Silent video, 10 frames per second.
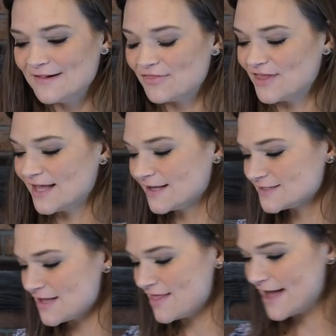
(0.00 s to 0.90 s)
things
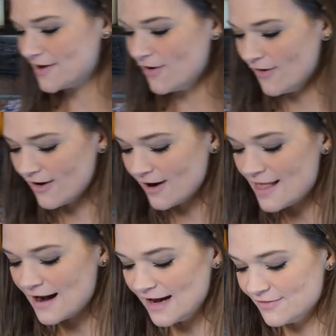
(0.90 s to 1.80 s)
that are
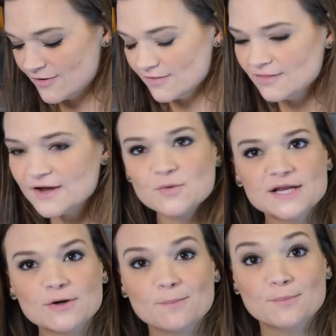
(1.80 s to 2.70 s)
either
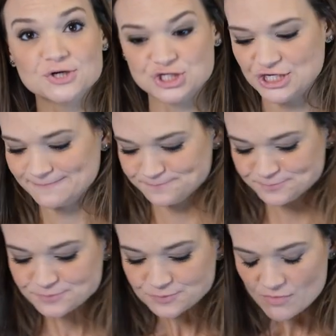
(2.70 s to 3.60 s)
liquidy or mushy.
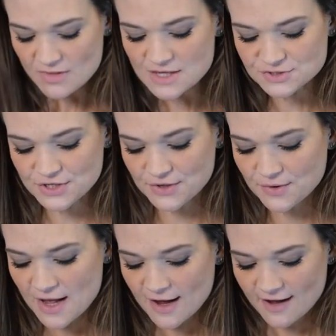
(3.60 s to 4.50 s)
So
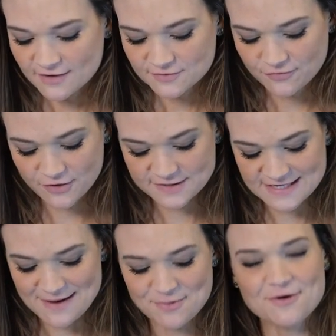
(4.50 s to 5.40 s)
for
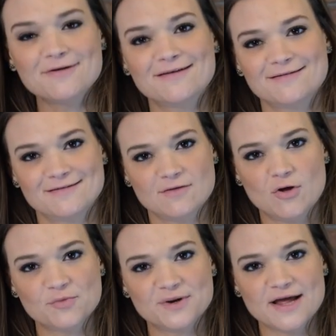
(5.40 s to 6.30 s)
example,
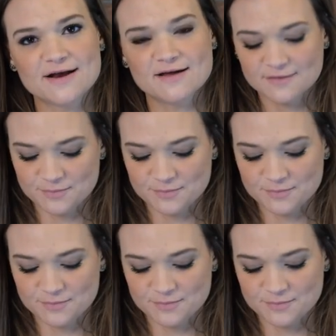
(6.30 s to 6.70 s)
Old Banana,